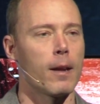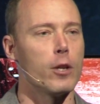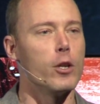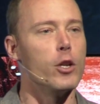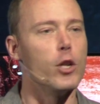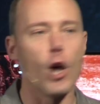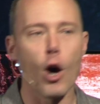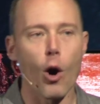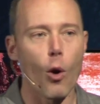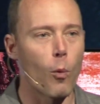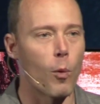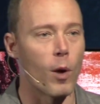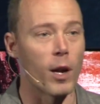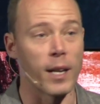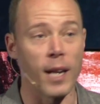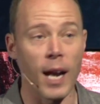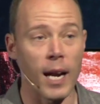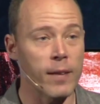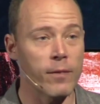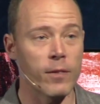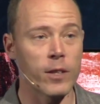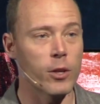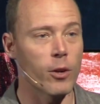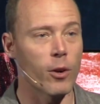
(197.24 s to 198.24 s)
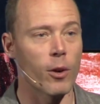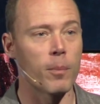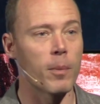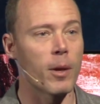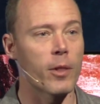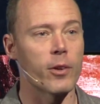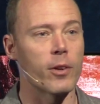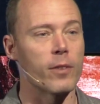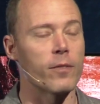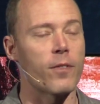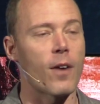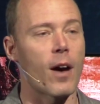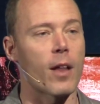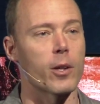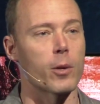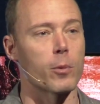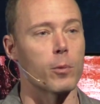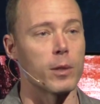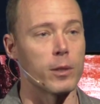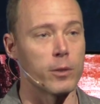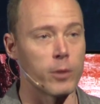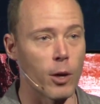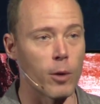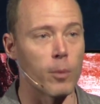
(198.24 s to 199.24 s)
No one, not even your own mother and father,
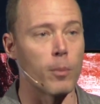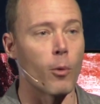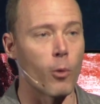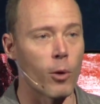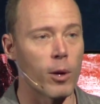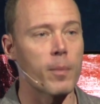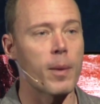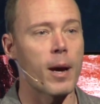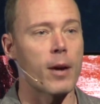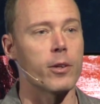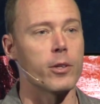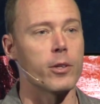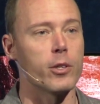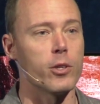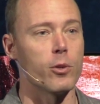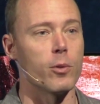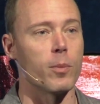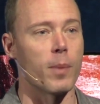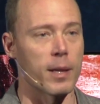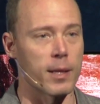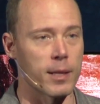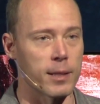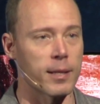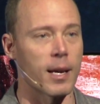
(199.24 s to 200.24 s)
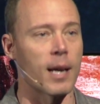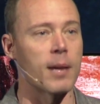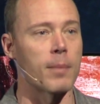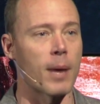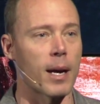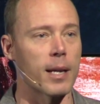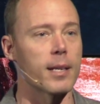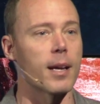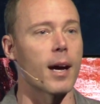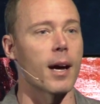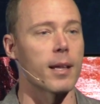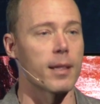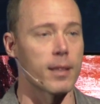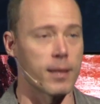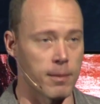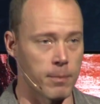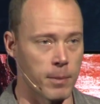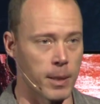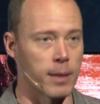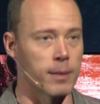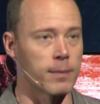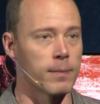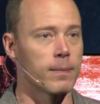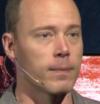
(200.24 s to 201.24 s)
will know more about you by the time I die than
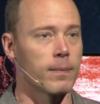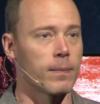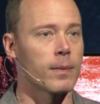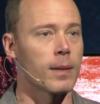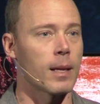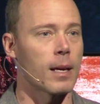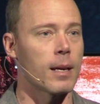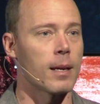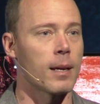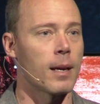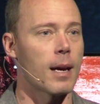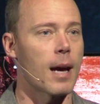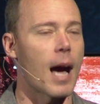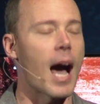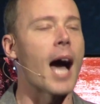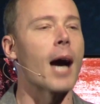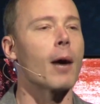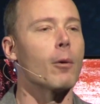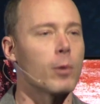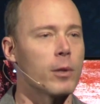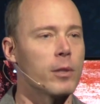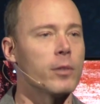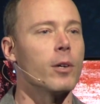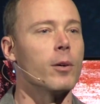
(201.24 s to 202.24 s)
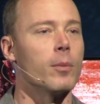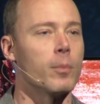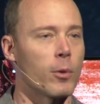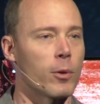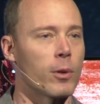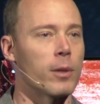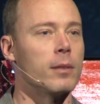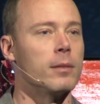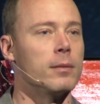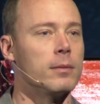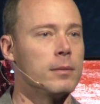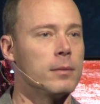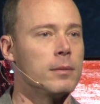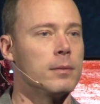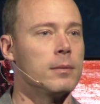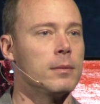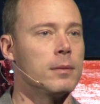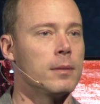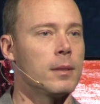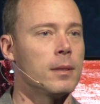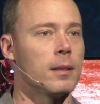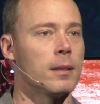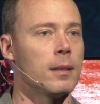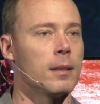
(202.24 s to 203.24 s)
me. I will know more.
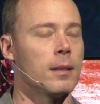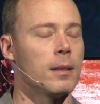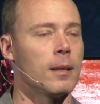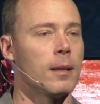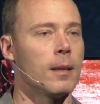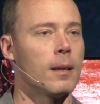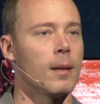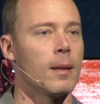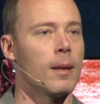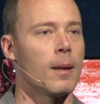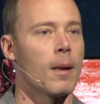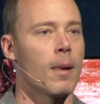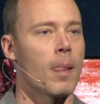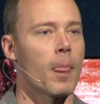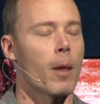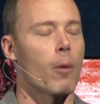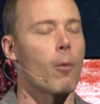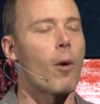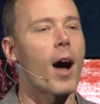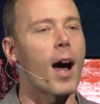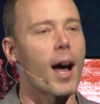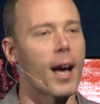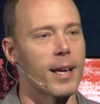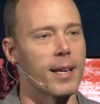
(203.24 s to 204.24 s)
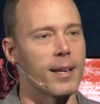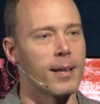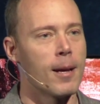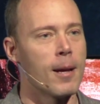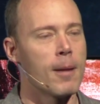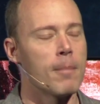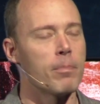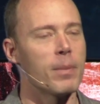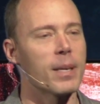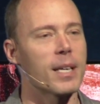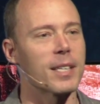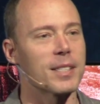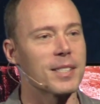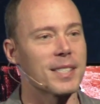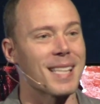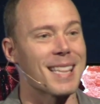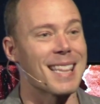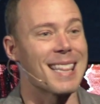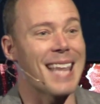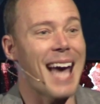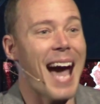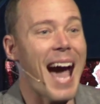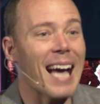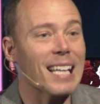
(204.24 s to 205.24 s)
Why? Because
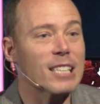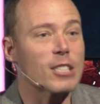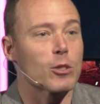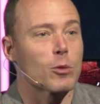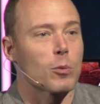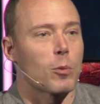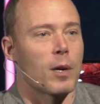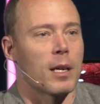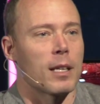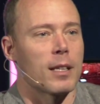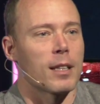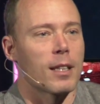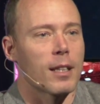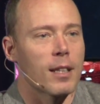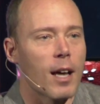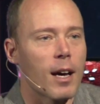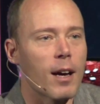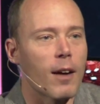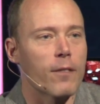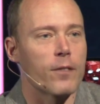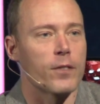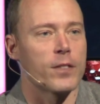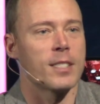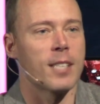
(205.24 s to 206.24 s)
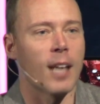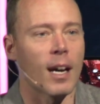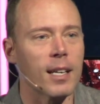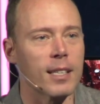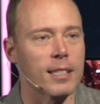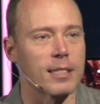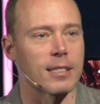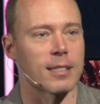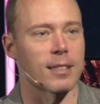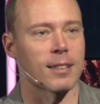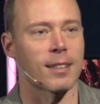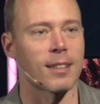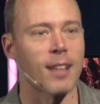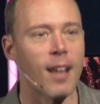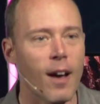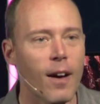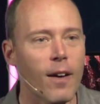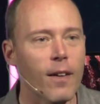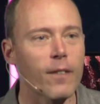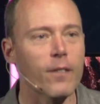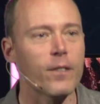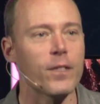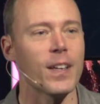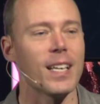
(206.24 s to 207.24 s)
that's what love does.
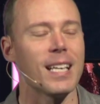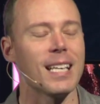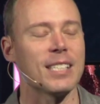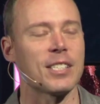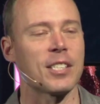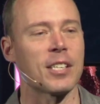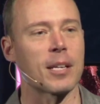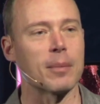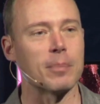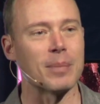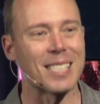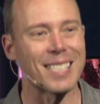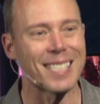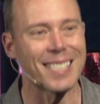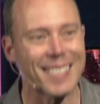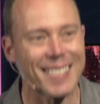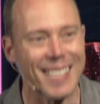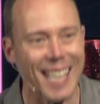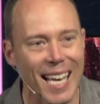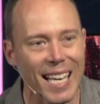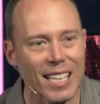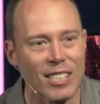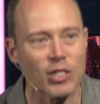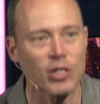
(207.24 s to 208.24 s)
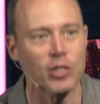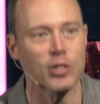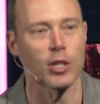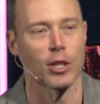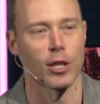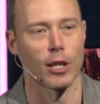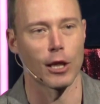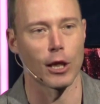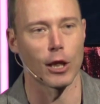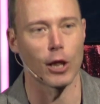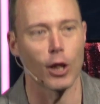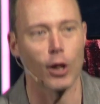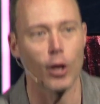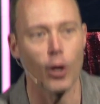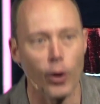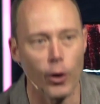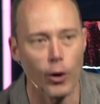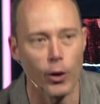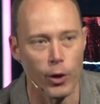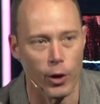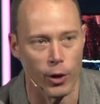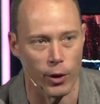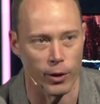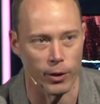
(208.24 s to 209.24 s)
Love is an obsessed
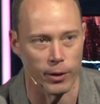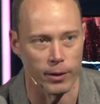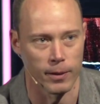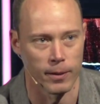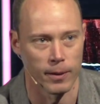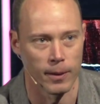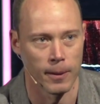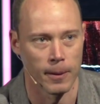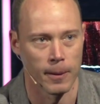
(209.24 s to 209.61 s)
learner.